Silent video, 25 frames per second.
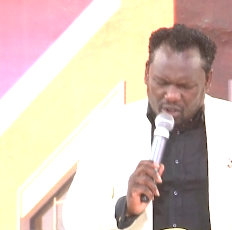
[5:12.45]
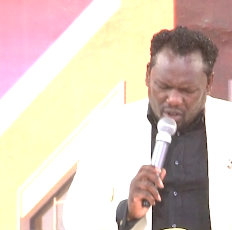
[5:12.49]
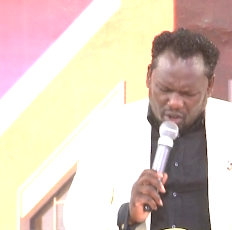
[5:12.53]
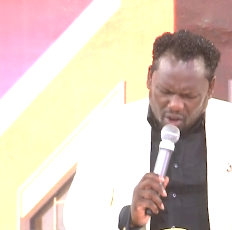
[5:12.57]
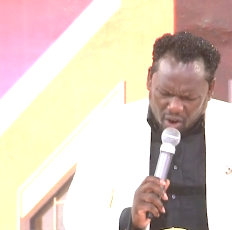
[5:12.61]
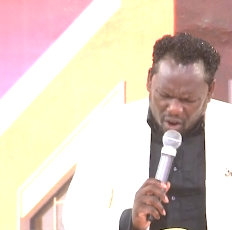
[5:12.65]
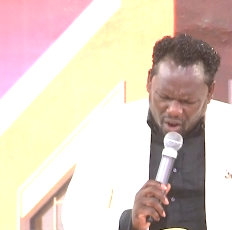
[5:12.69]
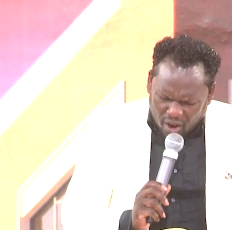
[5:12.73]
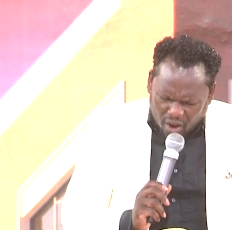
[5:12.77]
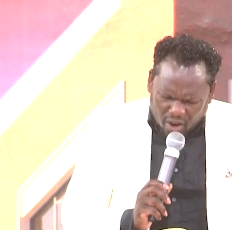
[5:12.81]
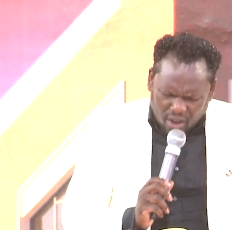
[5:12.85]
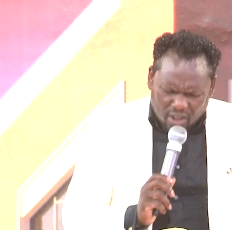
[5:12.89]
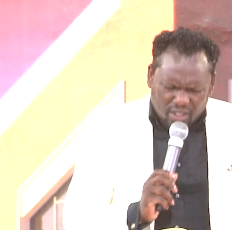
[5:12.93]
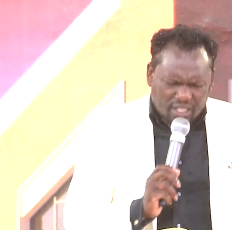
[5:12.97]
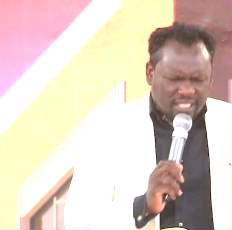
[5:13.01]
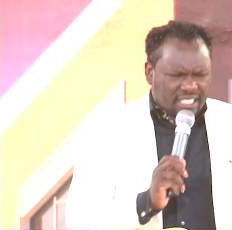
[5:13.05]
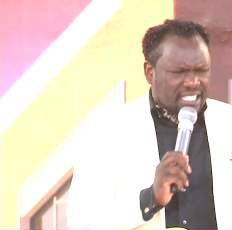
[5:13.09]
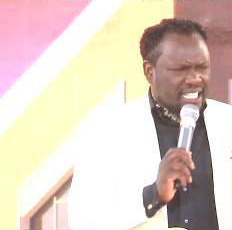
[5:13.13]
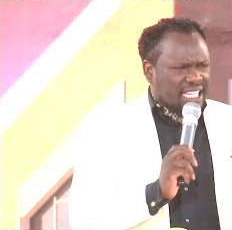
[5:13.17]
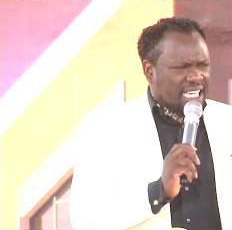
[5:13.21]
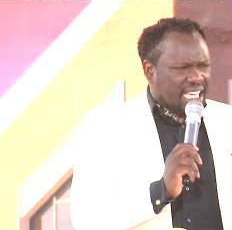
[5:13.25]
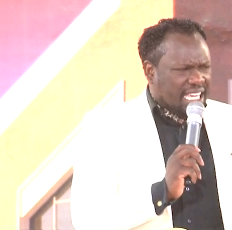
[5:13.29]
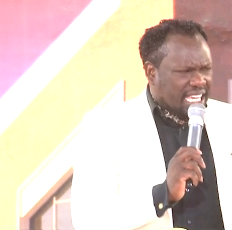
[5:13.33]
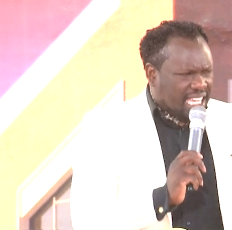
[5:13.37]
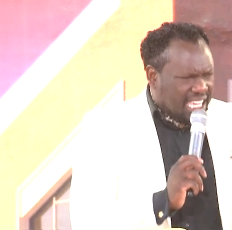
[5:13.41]
God
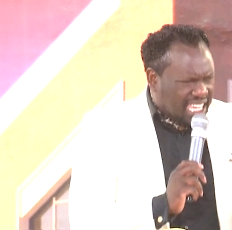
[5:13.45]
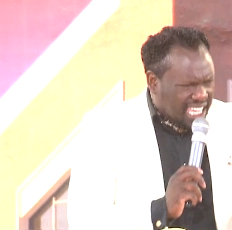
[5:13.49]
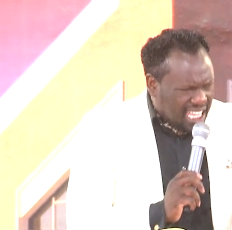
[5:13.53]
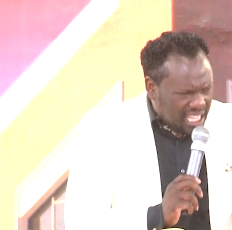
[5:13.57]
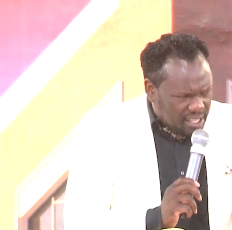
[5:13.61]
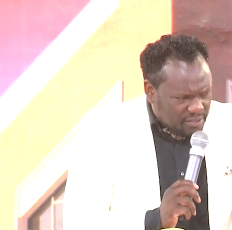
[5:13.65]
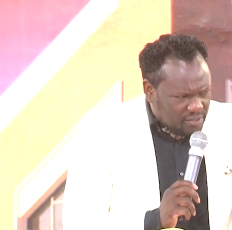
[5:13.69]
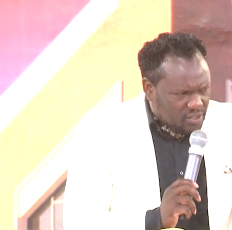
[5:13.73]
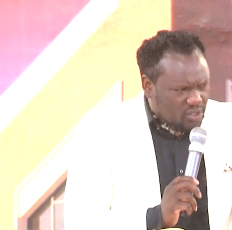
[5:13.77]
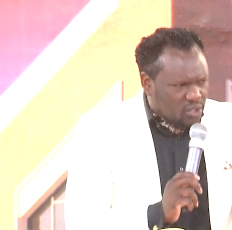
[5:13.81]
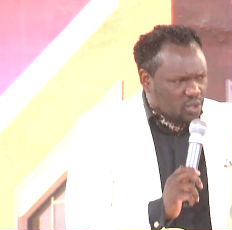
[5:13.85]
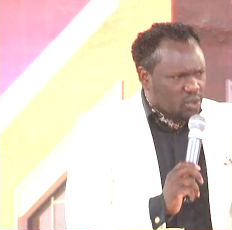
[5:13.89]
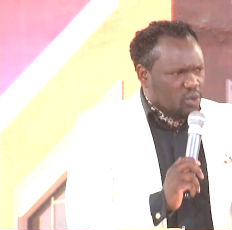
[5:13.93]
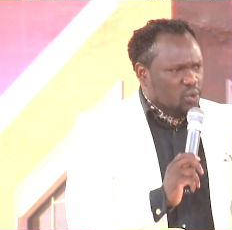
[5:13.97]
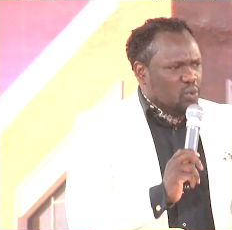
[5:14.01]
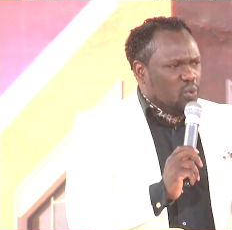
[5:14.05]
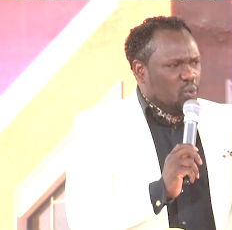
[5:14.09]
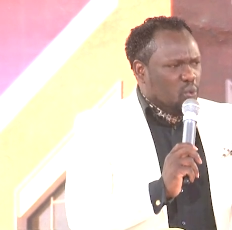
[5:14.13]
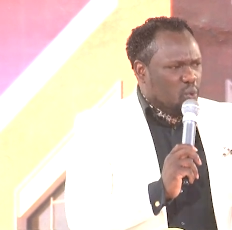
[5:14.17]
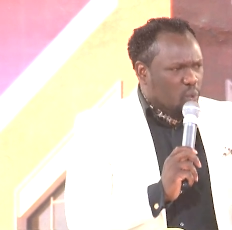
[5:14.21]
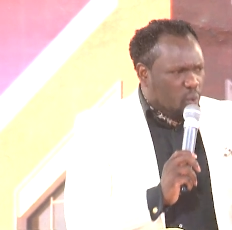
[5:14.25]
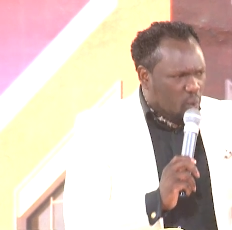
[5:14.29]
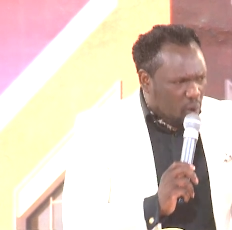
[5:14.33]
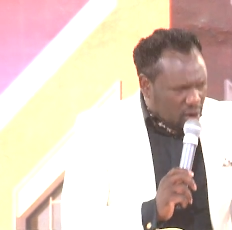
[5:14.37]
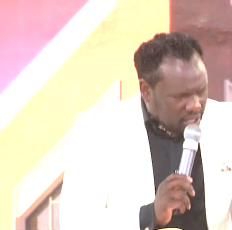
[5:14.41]
gives you
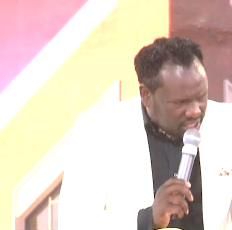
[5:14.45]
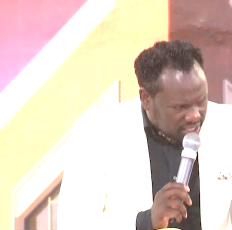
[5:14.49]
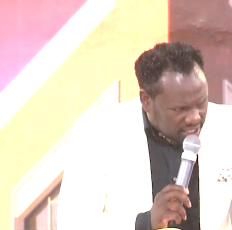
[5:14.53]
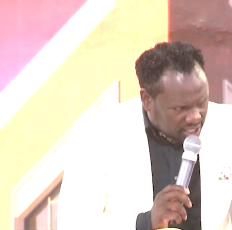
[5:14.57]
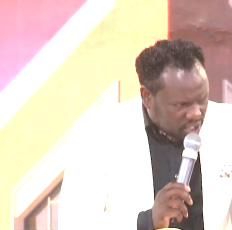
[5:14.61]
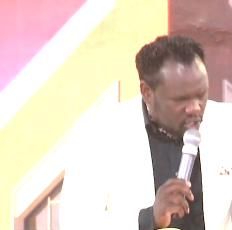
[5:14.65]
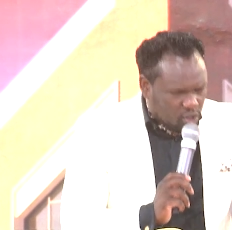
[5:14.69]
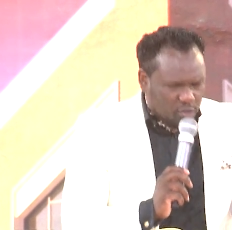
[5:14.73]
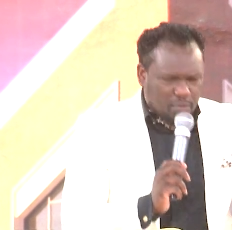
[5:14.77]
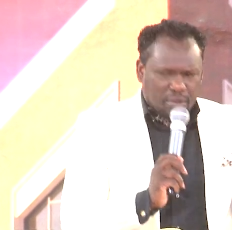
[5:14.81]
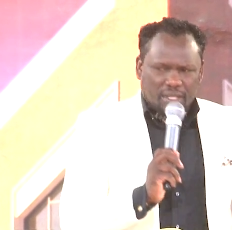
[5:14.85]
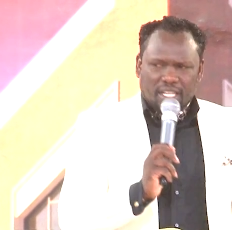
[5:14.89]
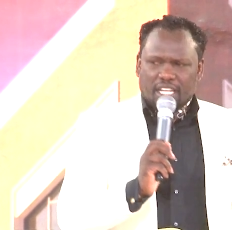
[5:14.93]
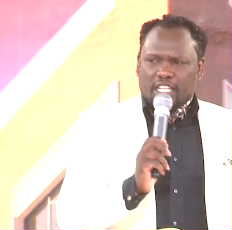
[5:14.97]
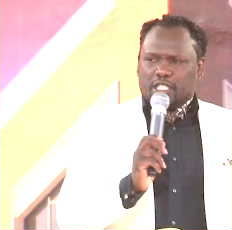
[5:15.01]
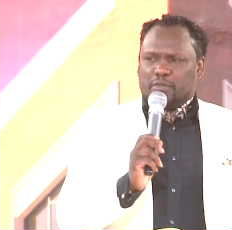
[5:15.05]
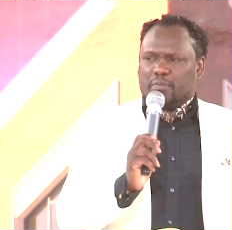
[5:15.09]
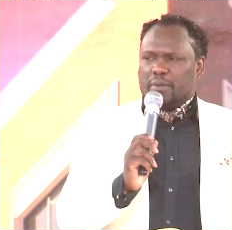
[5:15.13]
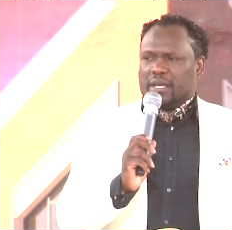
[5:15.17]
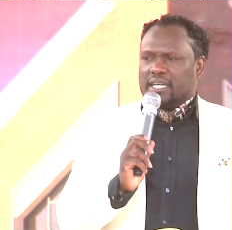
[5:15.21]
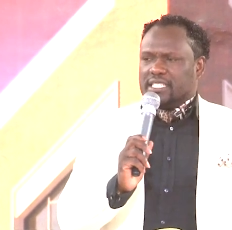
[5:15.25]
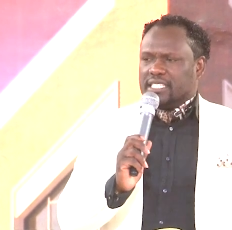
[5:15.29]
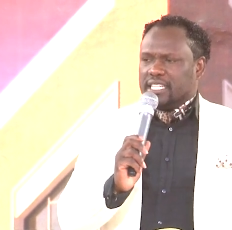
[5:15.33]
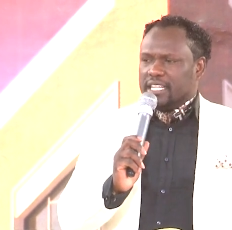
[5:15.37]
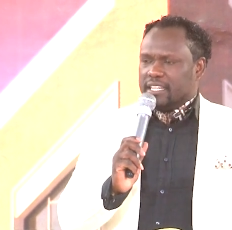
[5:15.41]
what you've been
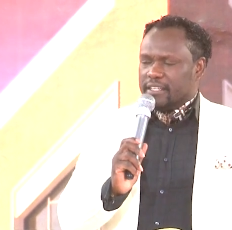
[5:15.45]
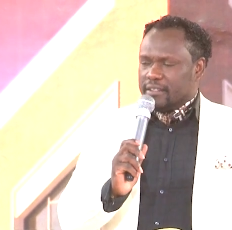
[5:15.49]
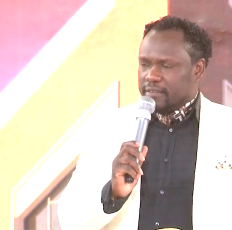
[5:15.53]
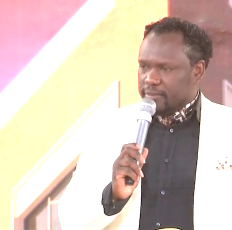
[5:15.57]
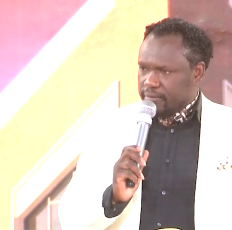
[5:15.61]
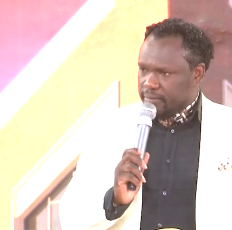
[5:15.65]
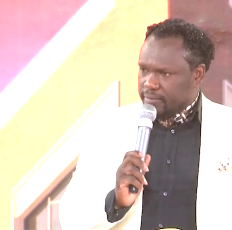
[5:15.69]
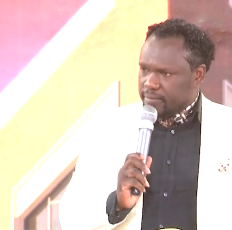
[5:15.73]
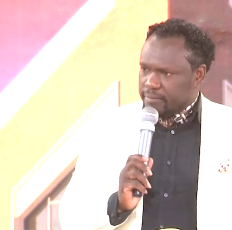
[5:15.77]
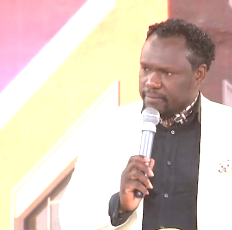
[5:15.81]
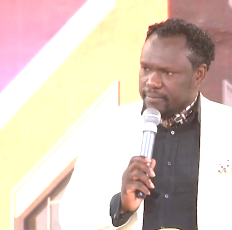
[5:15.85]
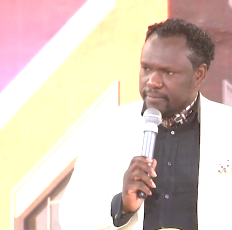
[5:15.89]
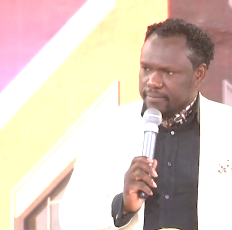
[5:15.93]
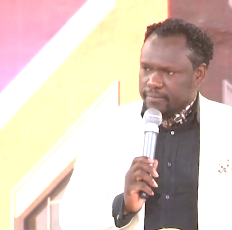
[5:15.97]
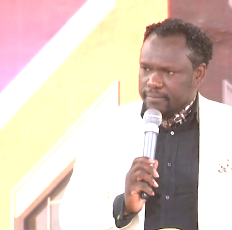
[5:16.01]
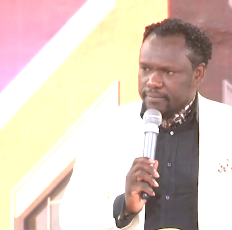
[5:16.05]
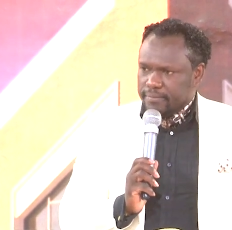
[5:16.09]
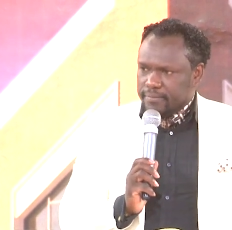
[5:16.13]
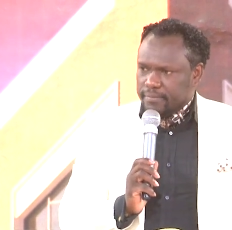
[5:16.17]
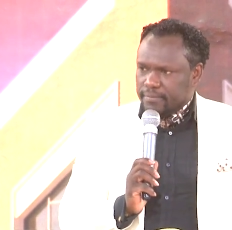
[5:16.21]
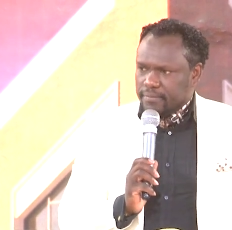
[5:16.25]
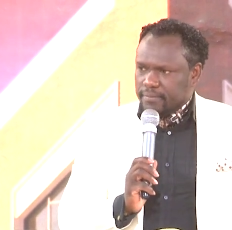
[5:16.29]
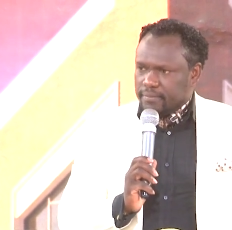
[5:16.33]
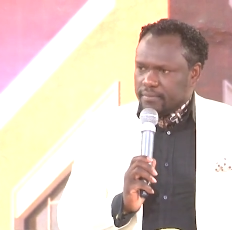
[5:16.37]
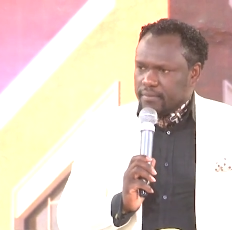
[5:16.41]
expecting.
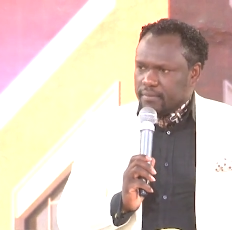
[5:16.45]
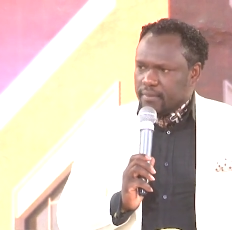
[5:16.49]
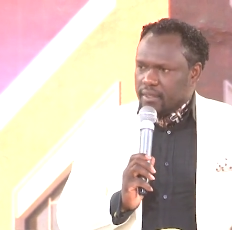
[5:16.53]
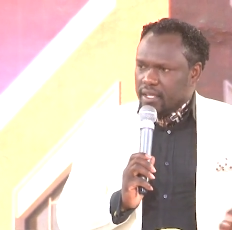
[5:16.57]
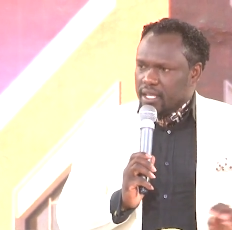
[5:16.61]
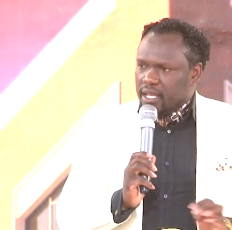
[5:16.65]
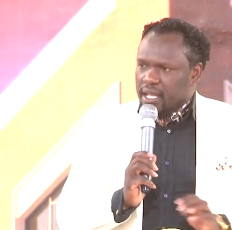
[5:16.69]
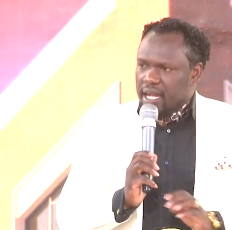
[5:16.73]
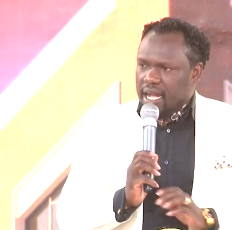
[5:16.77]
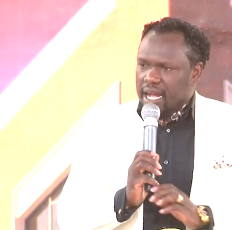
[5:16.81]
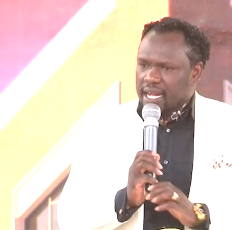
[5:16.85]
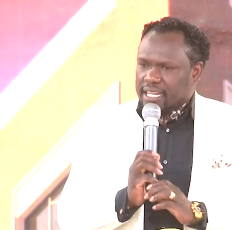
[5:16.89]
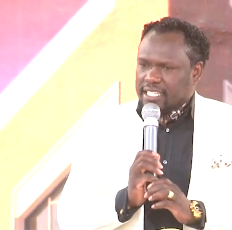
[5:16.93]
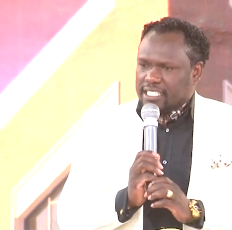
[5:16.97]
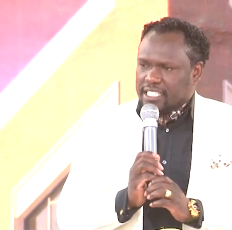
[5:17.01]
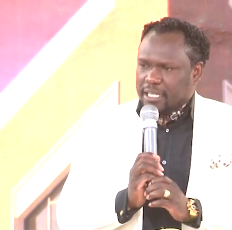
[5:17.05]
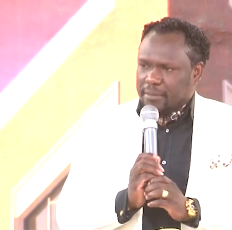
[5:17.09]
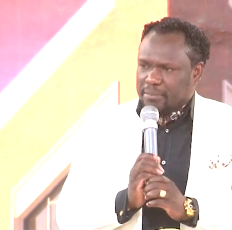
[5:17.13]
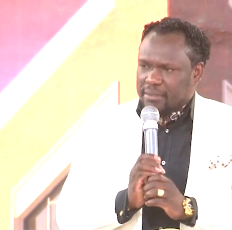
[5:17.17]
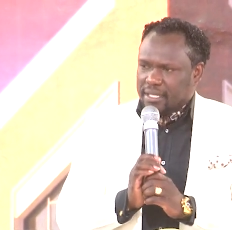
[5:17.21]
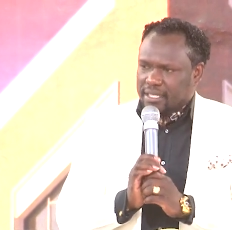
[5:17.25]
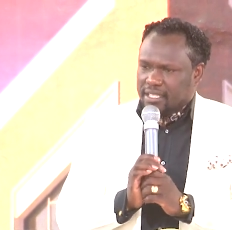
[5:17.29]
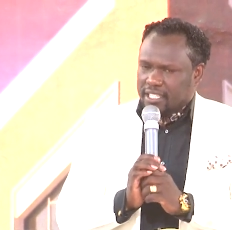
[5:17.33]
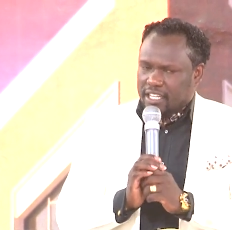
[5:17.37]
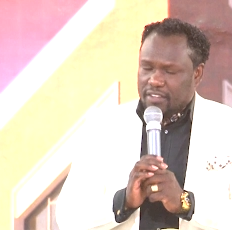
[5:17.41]
Acts
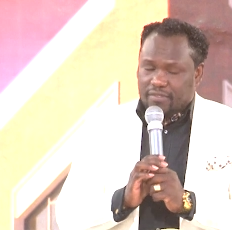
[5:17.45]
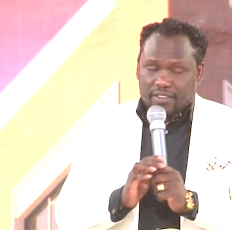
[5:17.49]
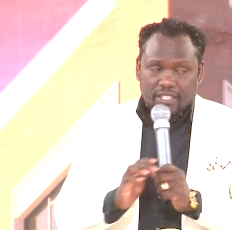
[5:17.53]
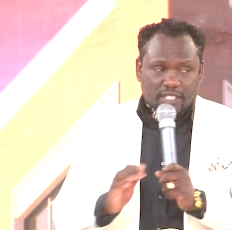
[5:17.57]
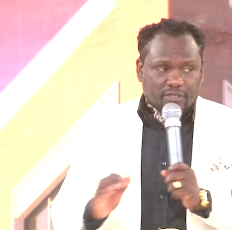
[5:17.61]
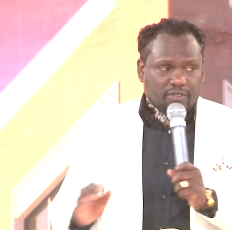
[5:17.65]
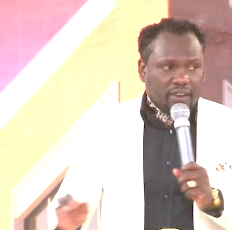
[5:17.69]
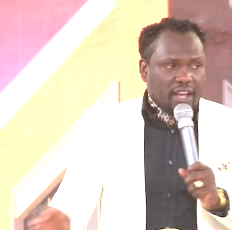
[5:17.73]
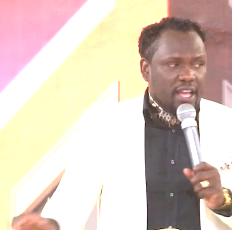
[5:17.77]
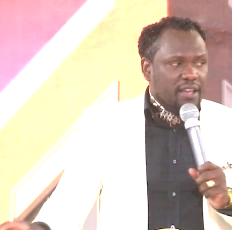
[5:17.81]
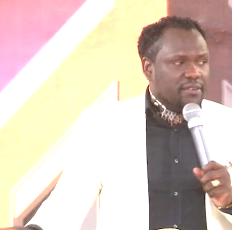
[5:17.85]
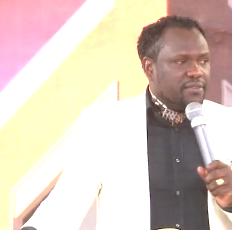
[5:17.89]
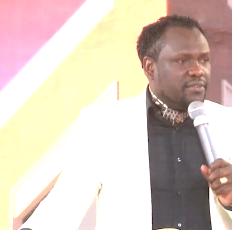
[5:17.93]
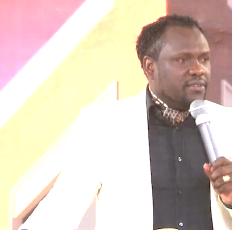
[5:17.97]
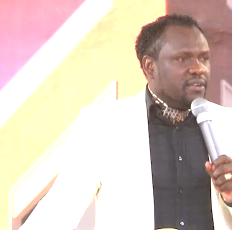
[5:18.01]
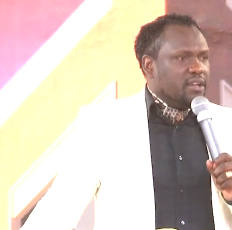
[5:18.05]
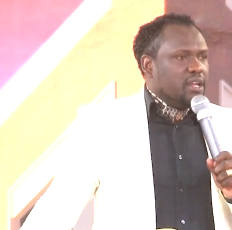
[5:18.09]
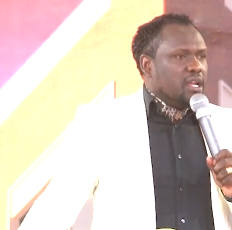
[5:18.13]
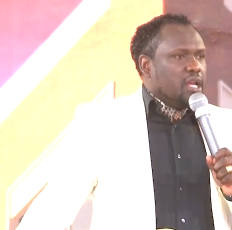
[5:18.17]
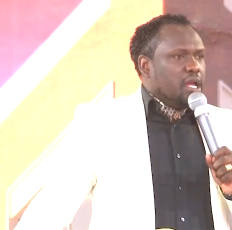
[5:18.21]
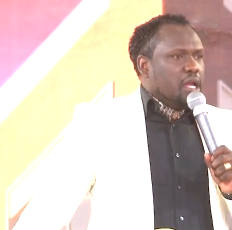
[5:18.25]
chapter 3, verse 5.